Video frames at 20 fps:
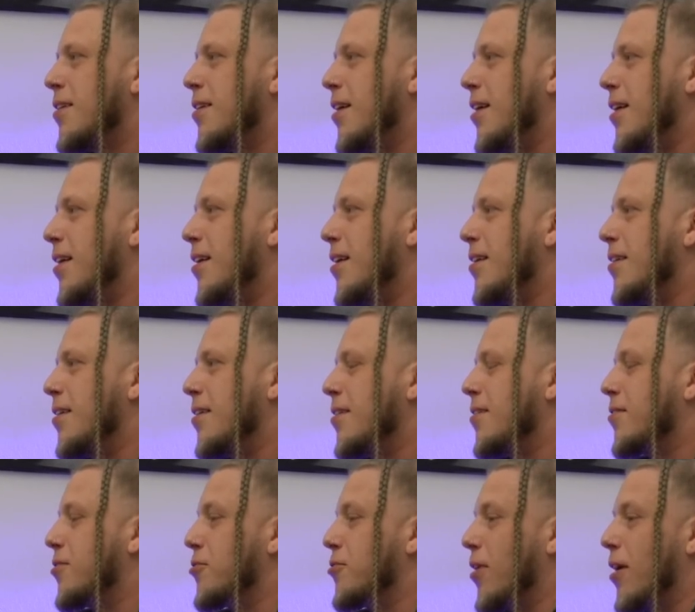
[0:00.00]
And
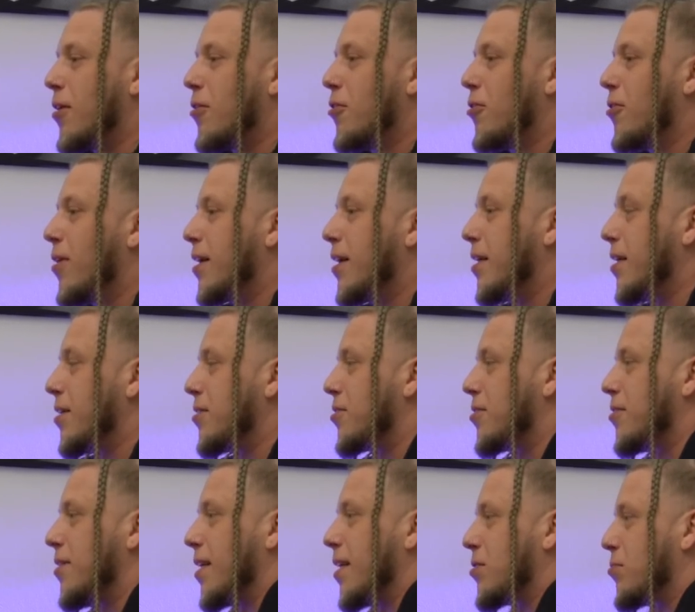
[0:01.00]
so I don't know, I
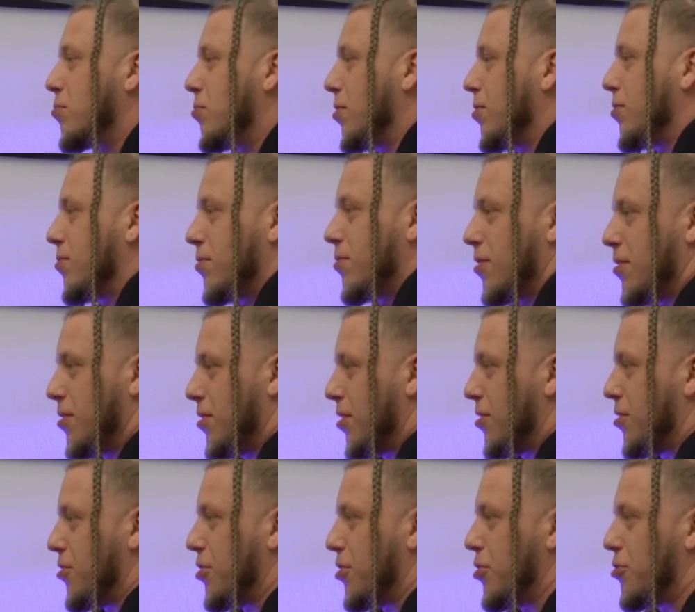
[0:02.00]
guess that's what the
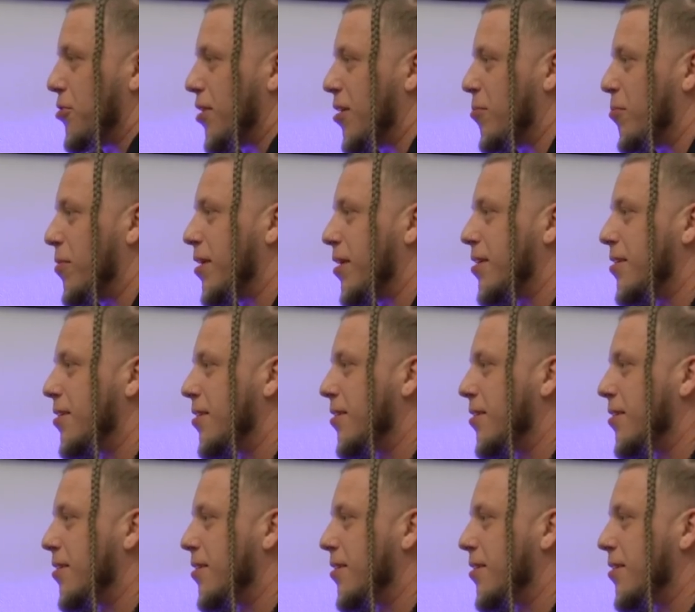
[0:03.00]
decision she tried to make.